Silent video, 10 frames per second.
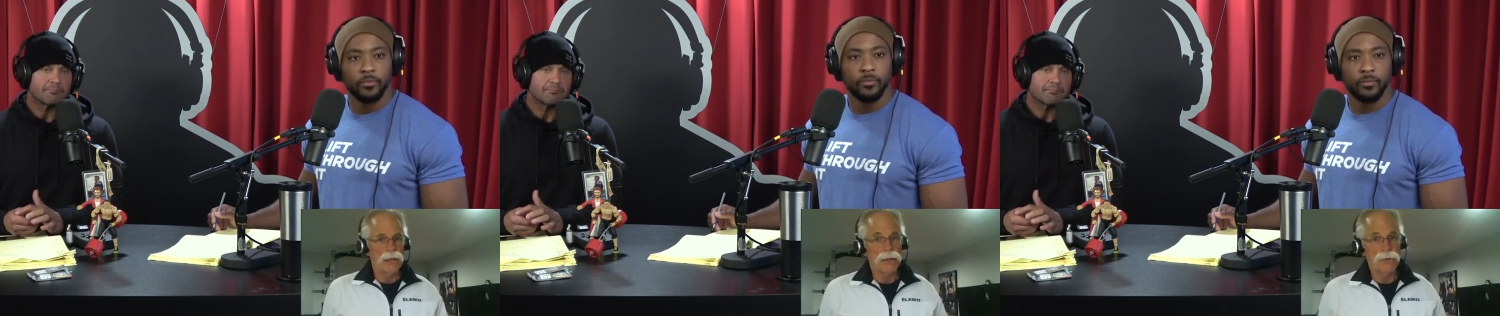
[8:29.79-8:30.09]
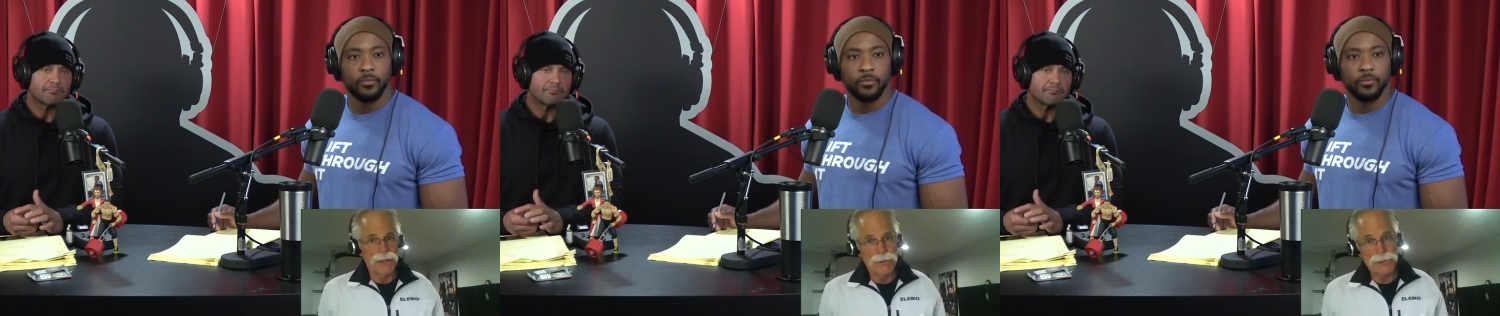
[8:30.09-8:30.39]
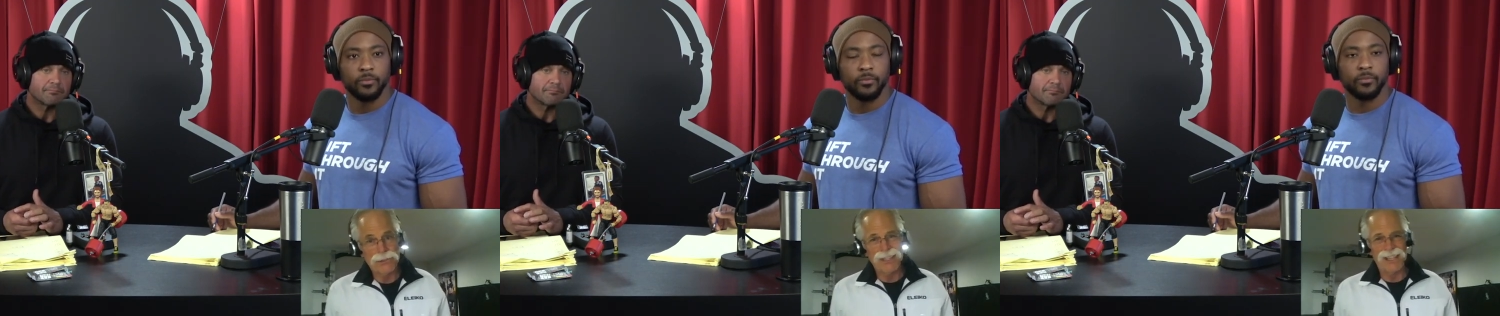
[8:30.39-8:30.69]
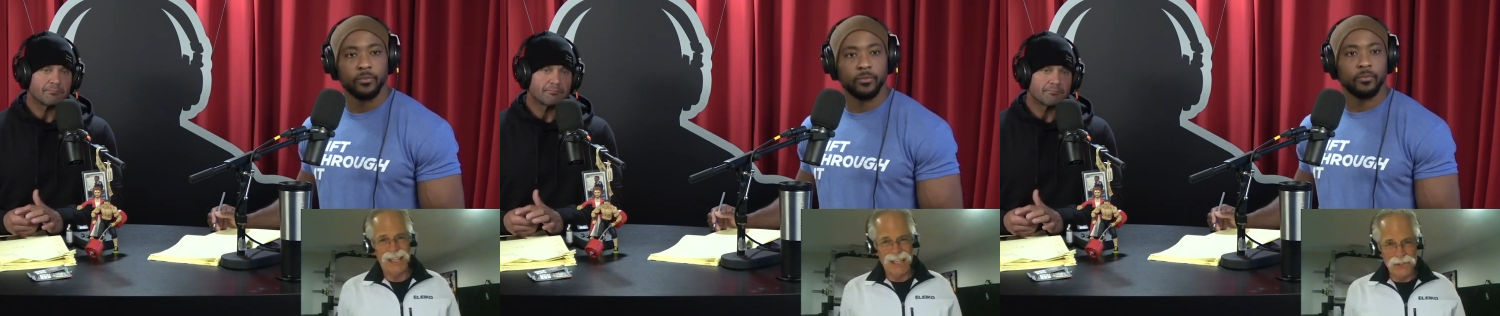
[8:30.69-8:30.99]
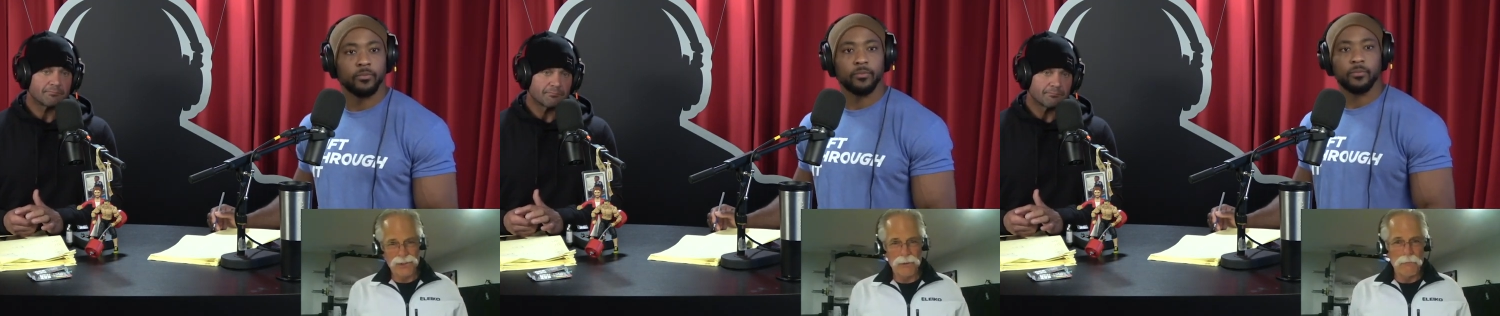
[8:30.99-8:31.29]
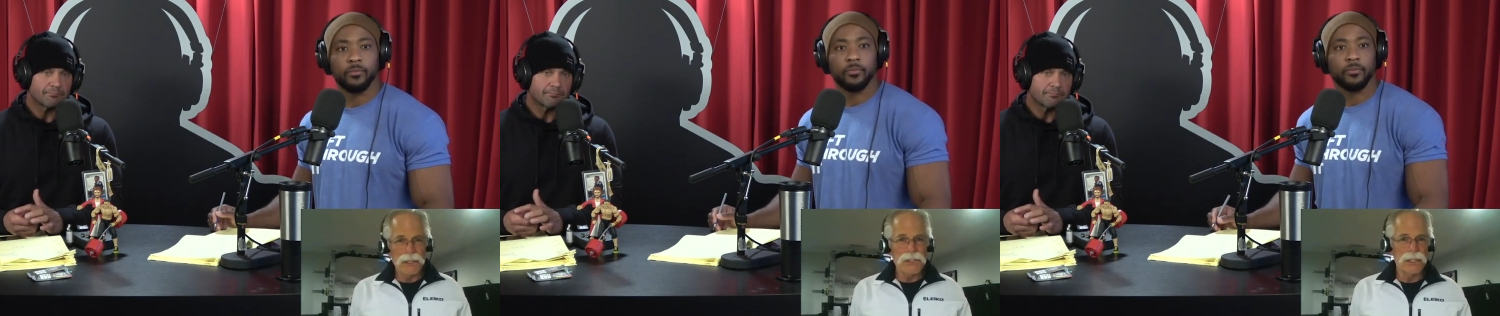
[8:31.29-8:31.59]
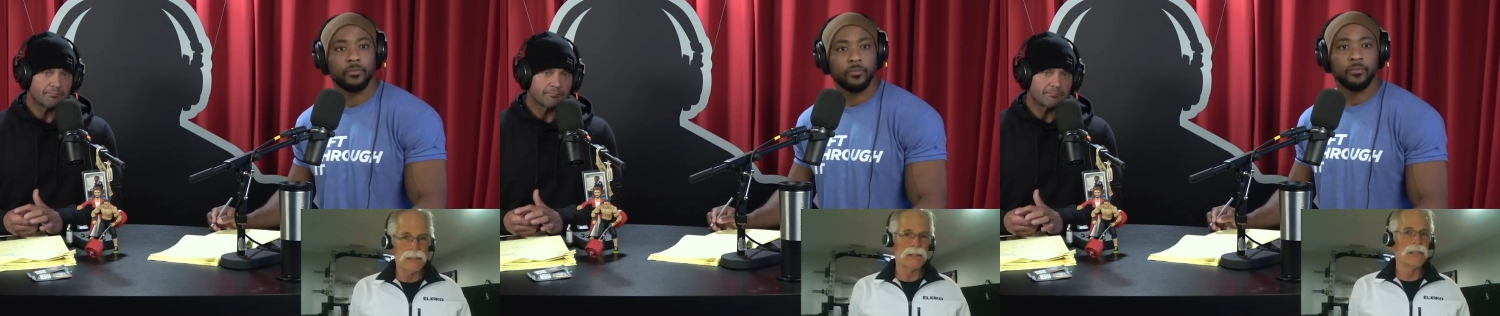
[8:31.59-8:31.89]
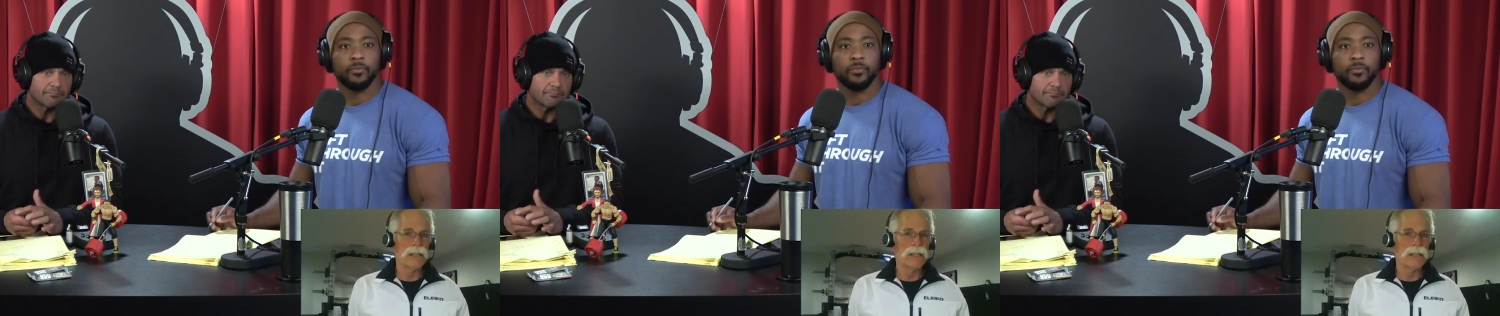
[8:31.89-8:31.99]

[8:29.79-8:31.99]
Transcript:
Speaker 1: Uh, we also did intramuscular